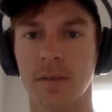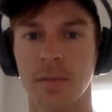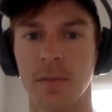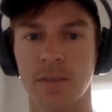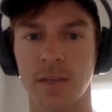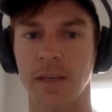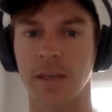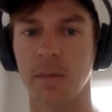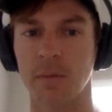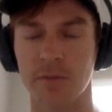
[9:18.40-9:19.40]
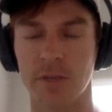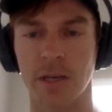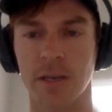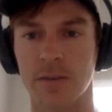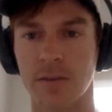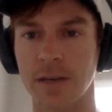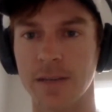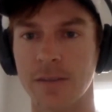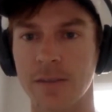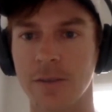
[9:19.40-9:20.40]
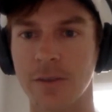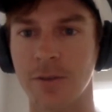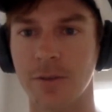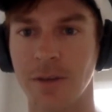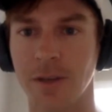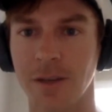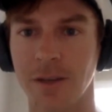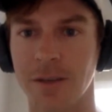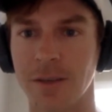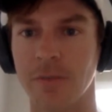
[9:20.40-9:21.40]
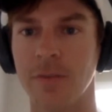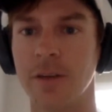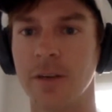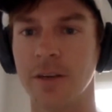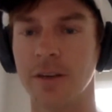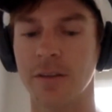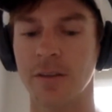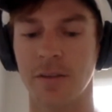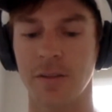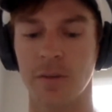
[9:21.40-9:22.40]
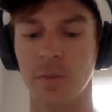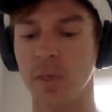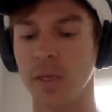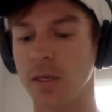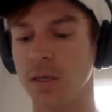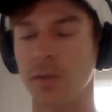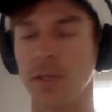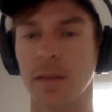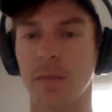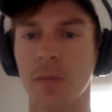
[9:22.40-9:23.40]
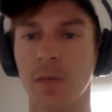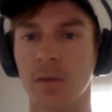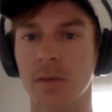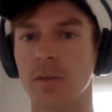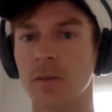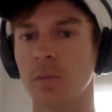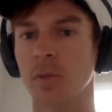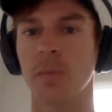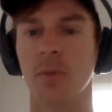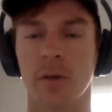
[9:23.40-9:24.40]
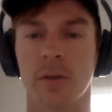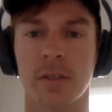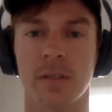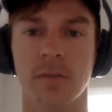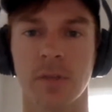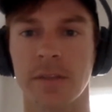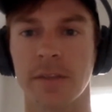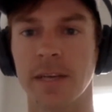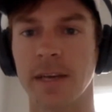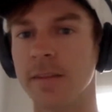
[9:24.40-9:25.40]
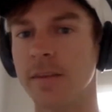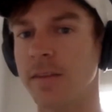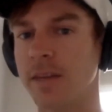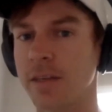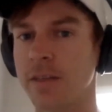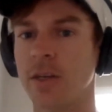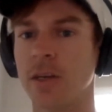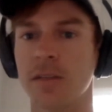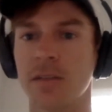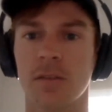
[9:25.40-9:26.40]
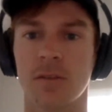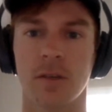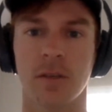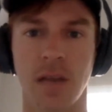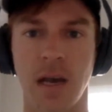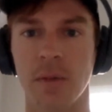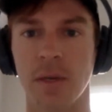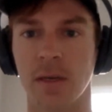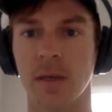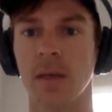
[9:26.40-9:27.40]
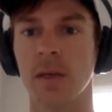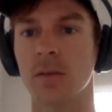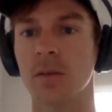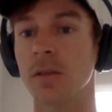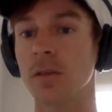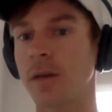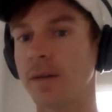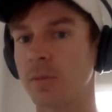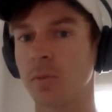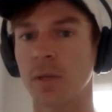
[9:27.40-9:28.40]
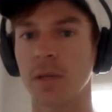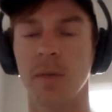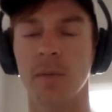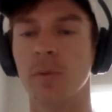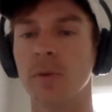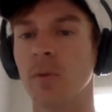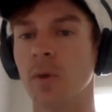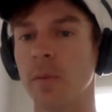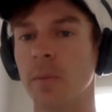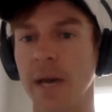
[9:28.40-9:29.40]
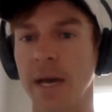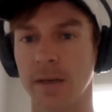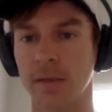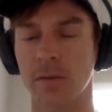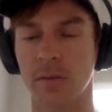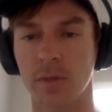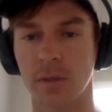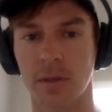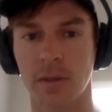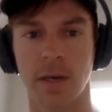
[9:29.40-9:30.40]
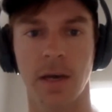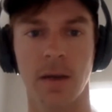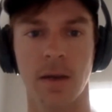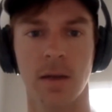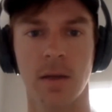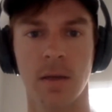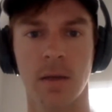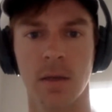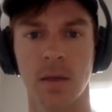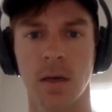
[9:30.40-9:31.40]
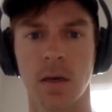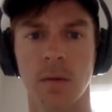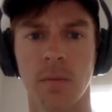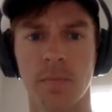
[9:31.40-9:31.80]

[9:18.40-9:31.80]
I mean, it's like a game of chess, right? So you, you know, they're they're beating you down the middle, so you play more aggressively at the net. Then mm-hmm. they adjust and start lobbing. So then you have to play maybe with one back or something like that. Yeah. Um, yeah,